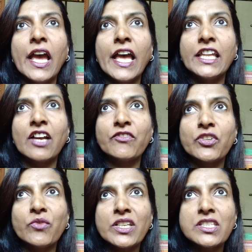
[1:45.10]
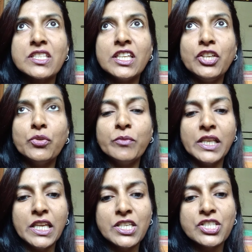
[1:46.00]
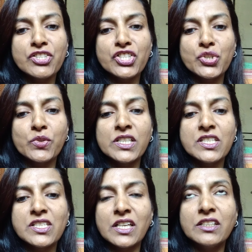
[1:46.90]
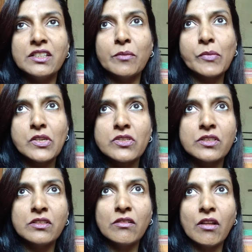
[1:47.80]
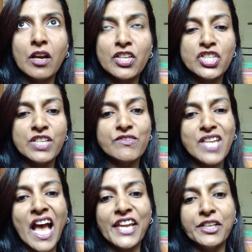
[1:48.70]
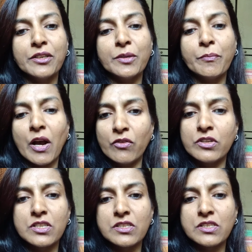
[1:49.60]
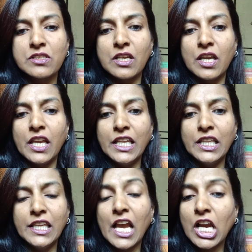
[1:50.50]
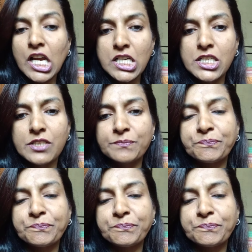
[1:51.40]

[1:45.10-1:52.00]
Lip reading: And after once the humiliation ritual is done, the person achieves higher powers in their cult.